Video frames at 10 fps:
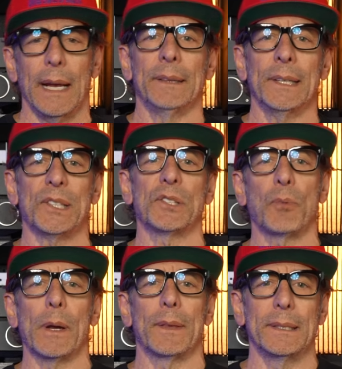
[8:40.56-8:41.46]
And this is
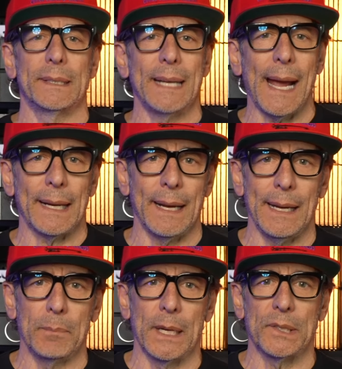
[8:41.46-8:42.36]
where the DAC
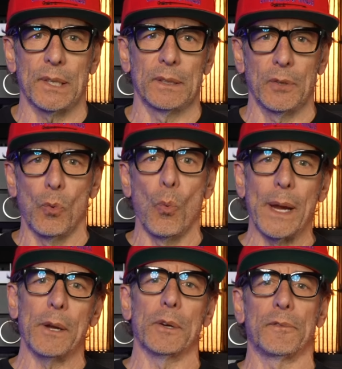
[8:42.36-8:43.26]
game gets a little
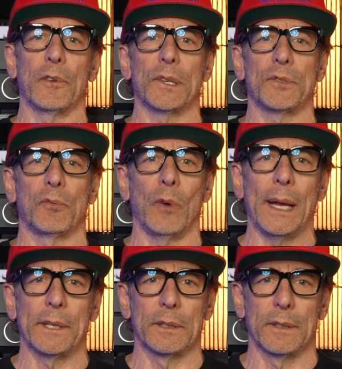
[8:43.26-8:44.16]
weird for us
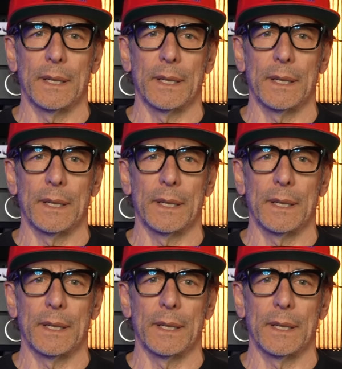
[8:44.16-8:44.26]
regular